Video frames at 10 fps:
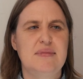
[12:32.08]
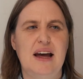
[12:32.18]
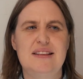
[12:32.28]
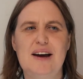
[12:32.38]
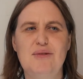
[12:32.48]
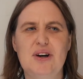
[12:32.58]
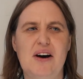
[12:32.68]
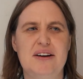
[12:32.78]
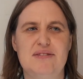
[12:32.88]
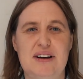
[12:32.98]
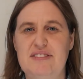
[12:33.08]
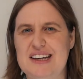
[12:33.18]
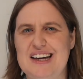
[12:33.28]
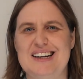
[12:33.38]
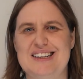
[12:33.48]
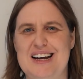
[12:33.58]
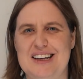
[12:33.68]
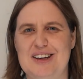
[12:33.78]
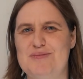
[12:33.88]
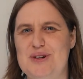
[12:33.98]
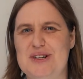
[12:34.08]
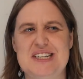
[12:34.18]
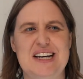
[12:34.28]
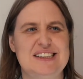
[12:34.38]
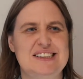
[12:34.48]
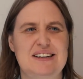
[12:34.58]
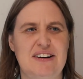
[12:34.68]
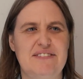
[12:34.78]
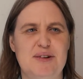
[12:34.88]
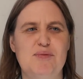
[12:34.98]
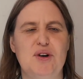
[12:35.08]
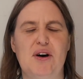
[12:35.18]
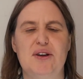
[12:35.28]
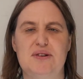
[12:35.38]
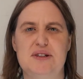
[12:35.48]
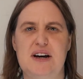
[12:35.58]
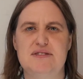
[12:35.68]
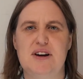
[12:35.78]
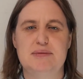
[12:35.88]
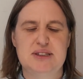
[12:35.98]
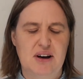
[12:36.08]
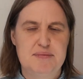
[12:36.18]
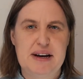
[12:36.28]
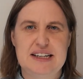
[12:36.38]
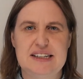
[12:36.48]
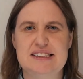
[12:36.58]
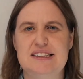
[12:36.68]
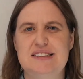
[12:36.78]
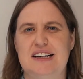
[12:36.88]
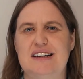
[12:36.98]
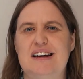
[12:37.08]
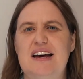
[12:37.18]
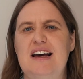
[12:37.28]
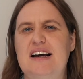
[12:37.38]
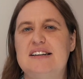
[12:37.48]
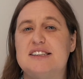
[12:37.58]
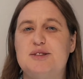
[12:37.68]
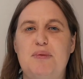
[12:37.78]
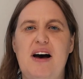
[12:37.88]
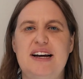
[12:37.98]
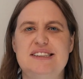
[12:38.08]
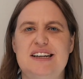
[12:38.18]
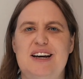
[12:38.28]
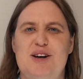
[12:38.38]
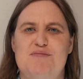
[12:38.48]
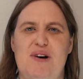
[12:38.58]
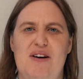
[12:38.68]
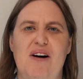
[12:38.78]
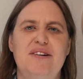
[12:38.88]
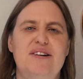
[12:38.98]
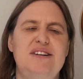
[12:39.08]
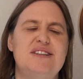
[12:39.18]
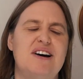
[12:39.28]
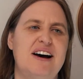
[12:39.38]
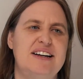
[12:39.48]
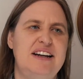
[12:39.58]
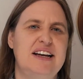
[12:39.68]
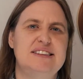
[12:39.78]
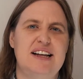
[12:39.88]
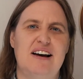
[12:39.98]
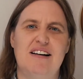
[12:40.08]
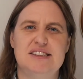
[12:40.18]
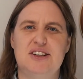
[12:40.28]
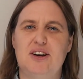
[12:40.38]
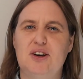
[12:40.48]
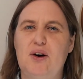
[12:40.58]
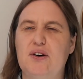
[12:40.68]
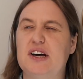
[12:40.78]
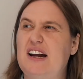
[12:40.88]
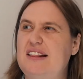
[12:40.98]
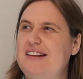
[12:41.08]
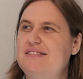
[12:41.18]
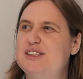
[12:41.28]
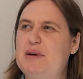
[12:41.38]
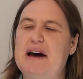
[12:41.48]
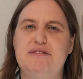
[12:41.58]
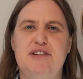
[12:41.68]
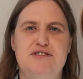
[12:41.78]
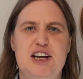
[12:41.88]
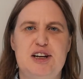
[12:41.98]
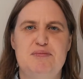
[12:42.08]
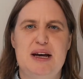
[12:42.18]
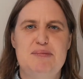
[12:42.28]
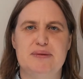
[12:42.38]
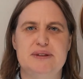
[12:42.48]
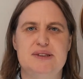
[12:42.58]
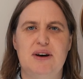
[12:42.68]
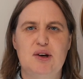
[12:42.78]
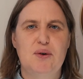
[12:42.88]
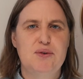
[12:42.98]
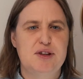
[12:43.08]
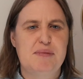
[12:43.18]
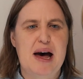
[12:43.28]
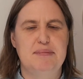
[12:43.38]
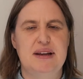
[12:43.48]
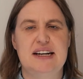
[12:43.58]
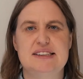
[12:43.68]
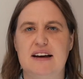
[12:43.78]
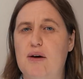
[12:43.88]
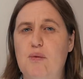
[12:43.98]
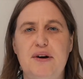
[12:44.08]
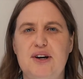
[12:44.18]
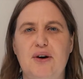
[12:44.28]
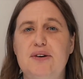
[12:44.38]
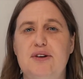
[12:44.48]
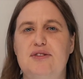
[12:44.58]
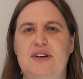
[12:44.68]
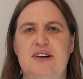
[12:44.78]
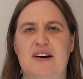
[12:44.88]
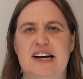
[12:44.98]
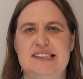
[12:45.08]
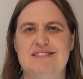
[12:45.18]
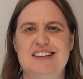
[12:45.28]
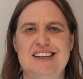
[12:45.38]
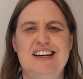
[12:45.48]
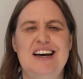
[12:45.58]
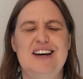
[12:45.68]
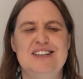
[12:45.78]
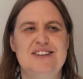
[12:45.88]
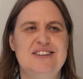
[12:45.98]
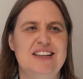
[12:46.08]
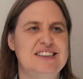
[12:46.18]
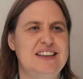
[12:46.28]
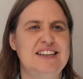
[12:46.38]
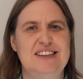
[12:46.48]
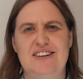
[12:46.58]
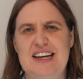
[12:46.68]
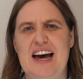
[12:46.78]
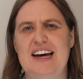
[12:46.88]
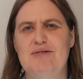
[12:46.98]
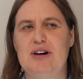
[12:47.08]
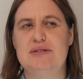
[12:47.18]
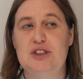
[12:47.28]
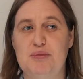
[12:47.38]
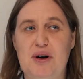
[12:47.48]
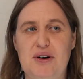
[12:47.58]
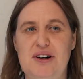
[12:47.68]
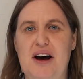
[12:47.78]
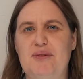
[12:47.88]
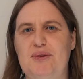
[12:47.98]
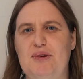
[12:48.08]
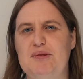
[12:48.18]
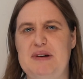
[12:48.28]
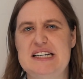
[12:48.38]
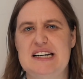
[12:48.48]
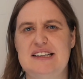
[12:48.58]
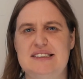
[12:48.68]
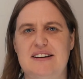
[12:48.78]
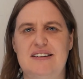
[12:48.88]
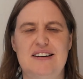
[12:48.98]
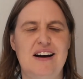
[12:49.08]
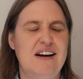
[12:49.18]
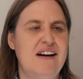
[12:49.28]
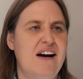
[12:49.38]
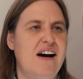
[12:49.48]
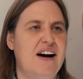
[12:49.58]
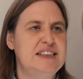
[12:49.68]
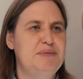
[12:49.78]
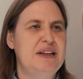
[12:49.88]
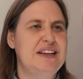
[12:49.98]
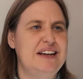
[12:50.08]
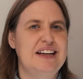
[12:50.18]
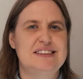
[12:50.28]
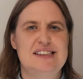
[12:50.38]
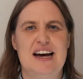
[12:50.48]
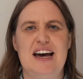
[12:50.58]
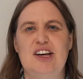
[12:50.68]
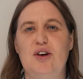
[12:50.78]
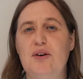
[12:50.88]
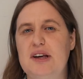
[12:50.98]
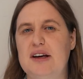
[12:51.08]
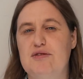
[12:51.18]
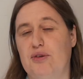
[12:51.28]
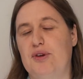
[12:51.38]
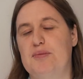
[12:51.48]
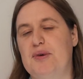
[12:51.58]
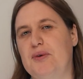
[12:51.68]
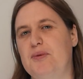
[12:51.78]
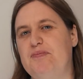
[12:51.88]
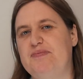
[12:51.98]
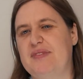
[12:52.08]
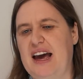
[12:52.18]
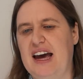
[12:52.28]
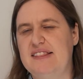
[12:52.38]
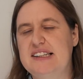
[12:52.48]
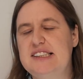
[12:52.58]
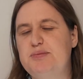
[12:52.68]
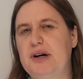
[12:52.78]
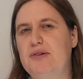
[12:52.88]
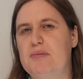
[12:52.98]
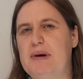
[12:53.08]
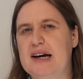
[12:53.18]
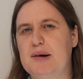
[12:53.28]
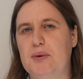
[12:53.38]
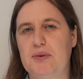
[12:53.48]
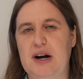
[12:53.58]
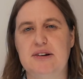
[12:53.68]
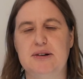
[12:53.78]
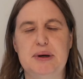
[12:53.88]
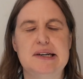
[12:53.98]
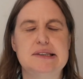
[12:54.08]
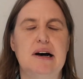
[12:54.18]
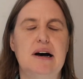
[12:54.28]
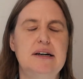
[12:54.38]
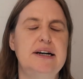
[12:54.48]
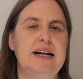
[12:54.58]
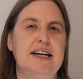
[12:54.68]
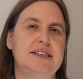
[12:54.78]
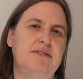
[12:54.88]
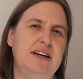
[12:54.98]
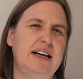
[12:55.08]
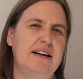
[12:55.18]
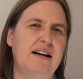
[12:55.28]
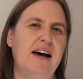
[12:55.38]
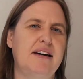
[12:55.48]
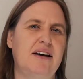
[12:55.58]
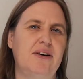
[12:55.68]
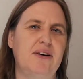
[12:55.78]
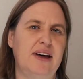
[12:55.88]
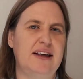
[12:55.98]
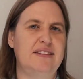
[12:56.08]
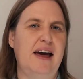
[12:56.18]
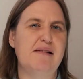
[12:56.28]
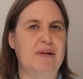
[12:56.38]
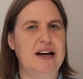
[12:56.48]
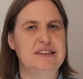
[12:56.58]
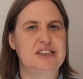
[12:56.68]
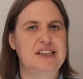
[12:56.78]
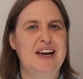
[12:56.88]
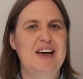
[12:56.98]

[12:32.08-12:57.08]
And they were kind of living in a community, and several of them were going through a tough time. So I made a decision, despite my own tiredness, that I was going to cook. And I think there was about 15 people. So I called them up and I was like, I want to cook for you guys. I want to do this. And they said, okay, well, tomorrow night would work better. So I spent the next day cooking for them all. And this is pretty remarkable and radical because I don't actually really like cooking that much.